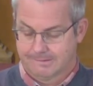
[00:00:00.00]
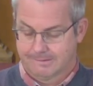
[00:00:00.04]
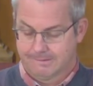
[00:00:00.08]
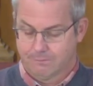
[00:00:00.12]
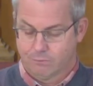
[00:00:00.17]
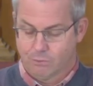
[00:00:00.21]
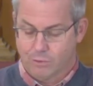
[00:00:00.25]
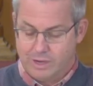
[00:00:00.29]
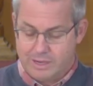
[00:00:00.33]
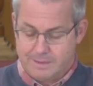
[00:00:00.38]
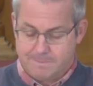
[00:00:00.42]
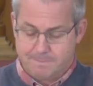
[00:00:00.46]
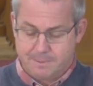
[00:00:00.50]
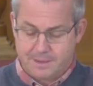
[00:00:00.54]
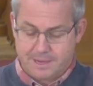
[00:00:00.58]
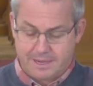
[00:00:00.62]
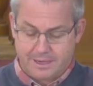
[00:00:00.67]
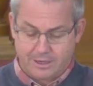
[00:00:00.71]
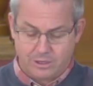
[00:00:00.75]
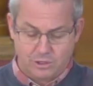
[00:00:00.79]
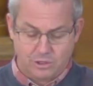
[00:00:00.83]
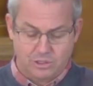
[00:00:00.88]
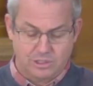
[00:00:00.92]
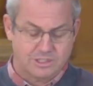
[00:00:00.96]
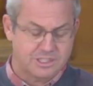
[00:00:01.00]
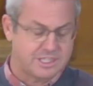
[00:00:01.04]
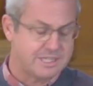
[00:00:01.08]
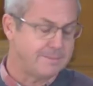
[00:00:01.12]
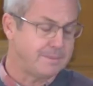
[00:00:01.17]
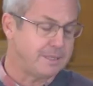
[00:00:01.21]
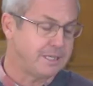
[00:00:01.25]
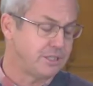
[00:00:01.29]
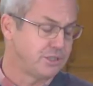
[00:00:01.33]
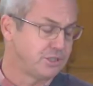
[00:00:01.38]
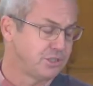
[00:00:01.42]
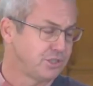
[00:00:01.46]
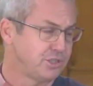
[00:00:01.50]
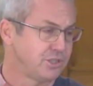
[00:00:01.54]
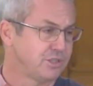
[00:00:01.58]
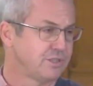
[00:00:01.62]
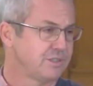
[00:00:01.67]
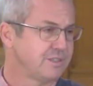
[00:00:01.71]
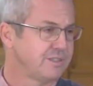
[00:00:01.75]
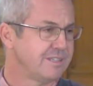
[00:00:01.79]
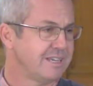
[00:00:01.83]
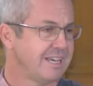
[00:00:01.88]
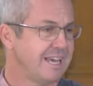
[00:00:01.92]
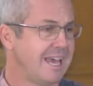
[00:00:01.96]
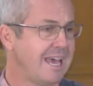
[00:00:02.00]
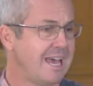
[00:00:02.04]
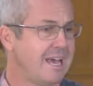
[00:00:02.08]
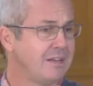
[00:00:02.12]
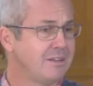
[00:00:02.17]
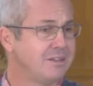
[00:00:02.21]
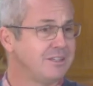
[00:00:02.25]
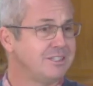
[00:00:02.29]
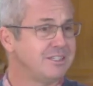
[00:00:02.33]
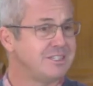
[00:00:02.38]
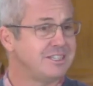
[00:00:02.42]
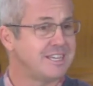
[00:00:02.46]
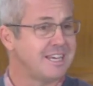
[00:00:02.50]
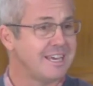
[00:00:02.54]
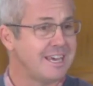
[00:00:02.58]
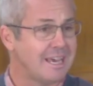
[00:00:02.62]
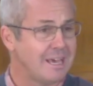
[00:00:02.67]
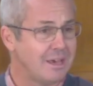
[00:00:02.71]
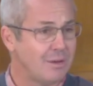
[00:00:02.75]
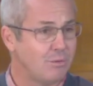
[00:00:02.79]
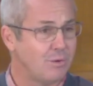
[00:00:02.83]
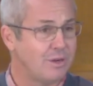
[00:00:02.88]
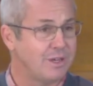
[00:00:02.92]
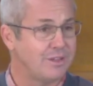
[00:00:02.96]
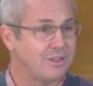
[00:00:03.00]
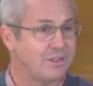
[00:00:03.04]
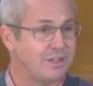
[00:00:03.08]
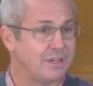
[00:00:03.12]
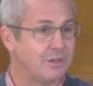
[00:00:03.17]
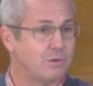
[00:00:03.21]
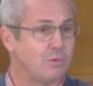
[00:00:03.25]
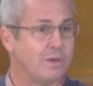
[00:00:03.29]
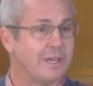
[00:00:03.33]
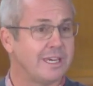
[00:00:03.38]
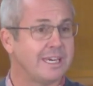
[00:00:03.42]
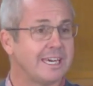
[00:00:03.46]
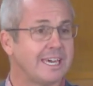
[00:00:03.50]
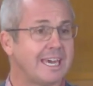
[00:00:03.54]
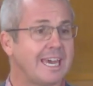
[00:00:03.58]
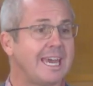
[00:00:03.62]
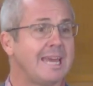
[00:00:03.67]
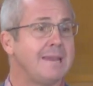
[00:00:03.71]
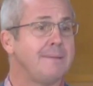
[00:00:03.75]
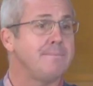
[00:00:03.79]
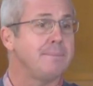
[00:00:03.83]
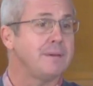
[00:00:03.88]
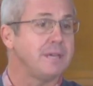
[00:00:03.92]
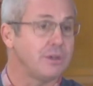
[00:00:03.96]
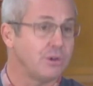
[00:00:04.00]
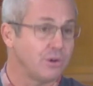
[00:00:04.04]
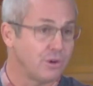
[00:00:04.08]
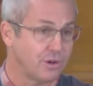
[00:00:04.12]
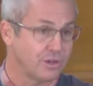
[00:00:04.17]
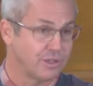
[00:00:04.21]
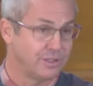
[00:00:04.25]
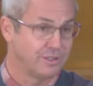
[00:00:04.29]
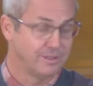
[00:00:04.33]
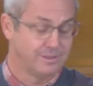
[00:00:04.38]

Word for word: We bear God's image. How dare we think we can be God?